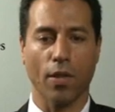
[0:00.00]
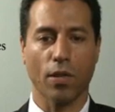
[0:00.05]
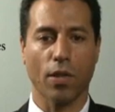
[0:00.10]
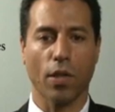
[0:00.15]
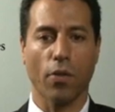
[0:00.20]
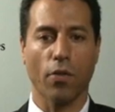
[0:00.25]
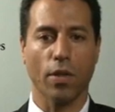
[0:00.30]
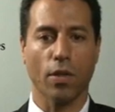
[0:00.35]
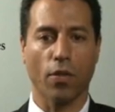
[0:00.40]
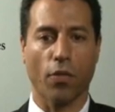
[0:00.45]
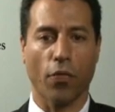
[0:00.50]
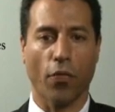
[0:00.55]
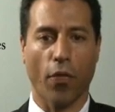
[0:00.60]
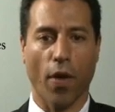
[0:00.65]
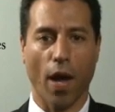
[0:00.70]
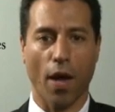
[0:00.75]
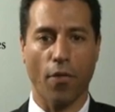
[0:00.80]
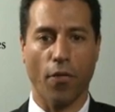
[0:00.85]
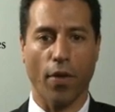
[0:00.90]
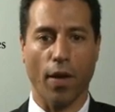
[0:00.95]
a series of
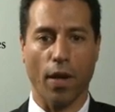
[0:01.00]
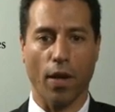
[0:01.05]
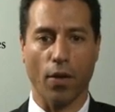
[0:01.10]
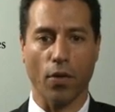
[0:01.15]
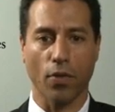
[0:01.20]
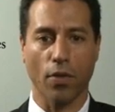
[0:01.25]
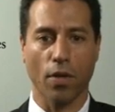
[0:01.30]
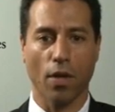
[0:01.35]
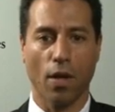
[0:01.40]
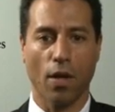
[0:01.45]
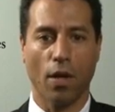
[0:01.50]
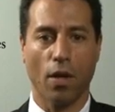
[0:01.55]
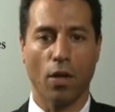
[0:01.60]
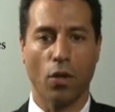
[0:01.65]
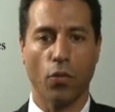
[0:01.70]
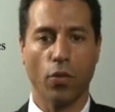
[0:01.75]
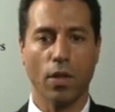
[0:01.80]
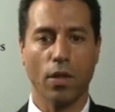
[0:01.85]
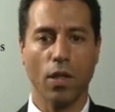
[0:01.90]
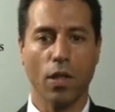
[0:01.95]
5 videos
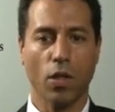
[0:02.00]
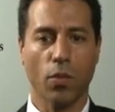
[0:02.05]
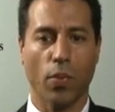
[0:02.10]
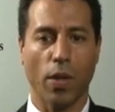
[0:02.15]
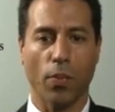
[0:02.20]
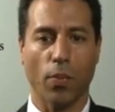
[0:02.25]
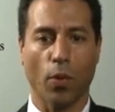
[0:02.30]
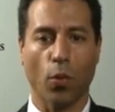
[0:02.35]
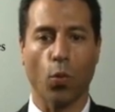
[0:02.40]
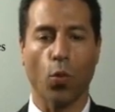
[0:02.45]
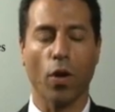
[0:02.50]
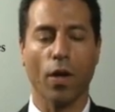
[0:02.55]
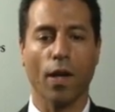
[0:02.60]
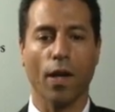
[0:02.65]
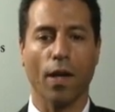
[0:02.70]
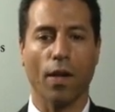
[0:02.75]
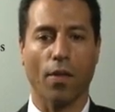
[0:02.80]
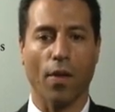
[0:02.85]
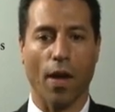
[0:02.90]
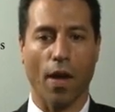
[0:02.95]
to assist people
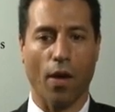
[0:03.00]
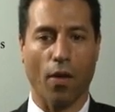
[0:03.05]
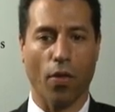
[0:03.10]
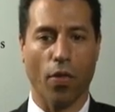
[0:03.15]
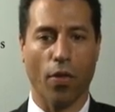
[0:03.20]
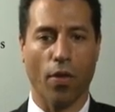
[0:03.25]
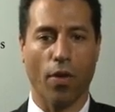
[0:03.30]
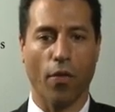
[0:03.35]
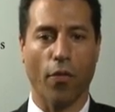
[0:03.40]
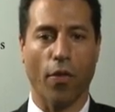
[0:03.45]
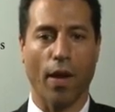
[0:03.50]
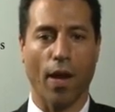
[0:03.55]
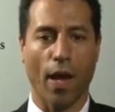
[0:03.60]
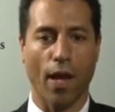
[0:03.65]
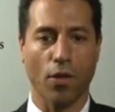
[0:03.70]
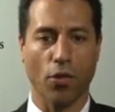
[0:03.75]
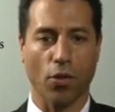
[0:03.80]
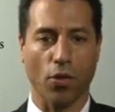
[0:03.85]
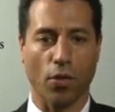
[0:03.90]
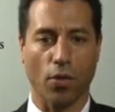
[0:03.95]
working in the health,
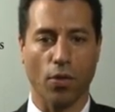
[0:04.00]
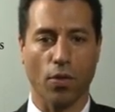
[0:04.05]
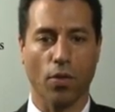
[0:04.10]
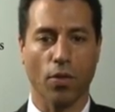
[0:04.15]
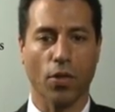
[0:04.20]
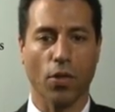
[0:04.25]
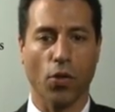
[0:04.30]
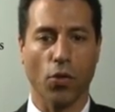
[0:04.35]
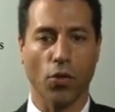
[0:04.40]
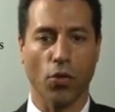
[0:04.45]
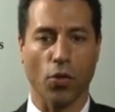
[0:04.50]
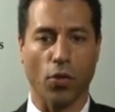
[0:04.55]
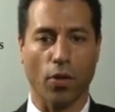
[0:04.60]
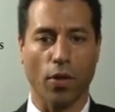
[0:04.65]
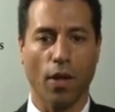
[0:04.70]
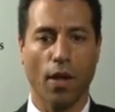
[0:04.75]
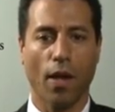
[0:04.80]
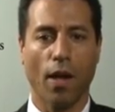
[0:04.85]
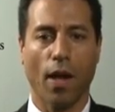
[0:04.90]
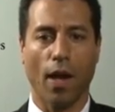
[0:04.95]
financial, social,
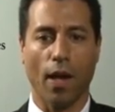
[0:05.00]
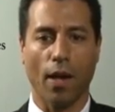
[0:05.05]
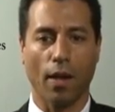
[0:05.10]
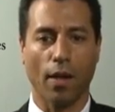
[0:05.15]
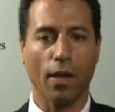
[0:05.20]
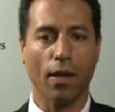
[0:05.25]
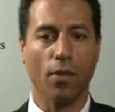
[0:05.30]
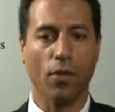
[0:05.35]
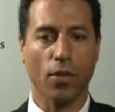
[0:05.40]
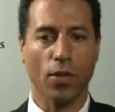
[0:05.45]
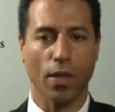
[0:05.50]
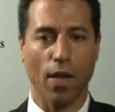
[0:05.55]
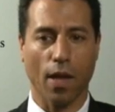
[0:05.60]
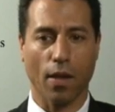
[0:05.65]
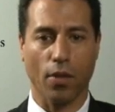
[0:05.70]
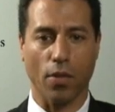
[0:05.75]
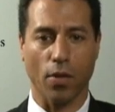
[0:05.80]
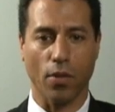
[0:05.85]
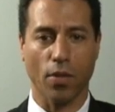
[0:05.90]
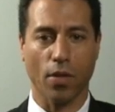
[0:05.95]
and legal
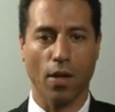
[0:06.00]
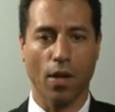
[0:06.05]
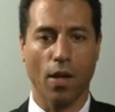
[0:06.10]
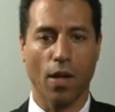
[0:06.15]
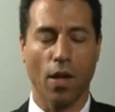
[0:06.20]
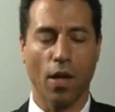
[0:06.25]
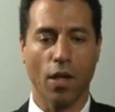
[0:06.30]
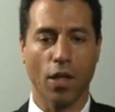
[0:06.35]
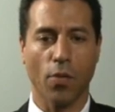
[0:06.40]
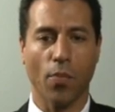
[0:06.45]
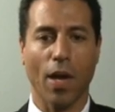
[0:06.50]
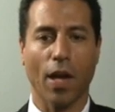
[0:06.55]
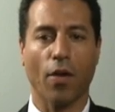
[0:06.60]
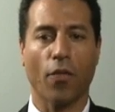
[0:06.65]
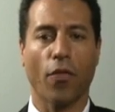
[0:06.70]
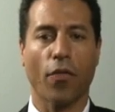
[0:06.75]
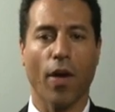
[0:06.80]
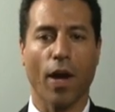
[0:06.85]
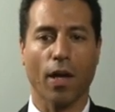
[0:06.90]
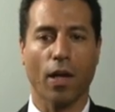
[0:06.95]
sectors to make
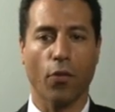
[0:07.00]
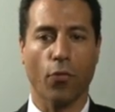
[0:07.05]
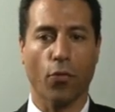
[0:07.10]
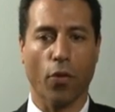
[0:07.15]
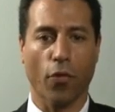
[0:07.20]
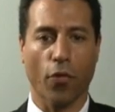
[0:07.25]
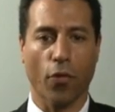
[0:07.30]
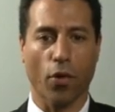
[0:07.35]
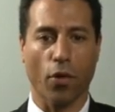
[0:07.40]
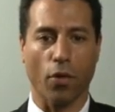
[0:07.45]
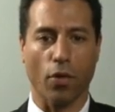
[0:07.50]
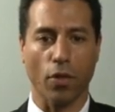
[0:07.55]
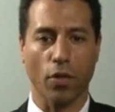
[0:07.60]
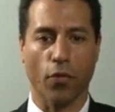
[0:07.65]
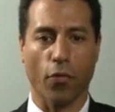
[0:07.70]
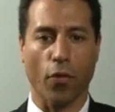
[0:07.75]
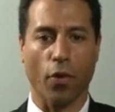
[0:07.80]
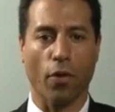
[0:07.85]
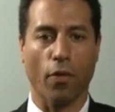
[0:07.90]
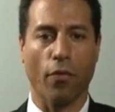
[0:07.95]
effective referrals
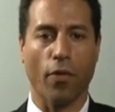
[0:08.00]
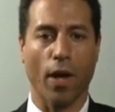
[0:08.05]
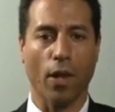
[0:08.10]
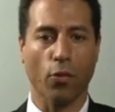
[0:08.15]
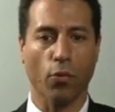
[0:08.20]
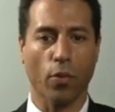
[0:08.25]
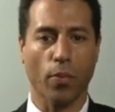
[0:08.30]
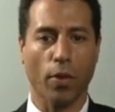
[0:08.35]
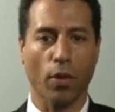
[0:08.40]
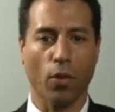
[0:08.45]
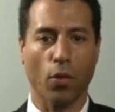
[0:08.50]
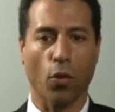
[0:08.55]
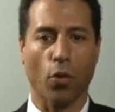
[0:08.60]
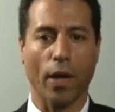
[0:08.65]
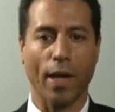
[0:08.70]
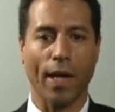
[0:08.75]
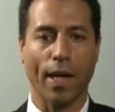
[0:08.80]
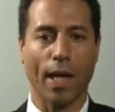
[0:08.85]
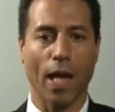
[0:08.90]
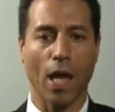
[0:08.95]
for a vulnerable or
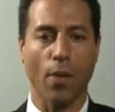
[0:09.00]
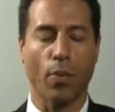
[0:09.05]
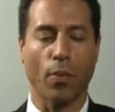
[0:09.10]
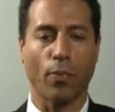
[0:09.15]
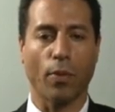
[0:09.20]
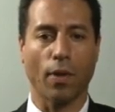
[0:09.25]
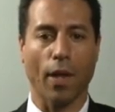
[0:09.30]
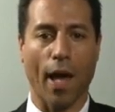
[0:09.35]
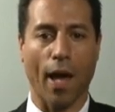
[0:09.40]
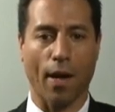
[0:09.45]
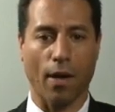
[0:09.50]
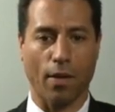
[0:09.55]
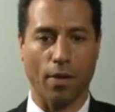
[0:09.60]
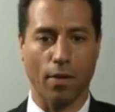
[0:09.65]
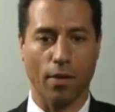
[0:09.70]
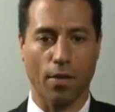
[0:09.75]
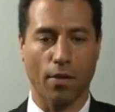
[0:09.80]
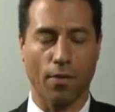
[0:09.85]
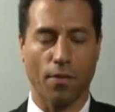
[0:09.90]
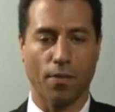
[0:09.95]
incapable adult.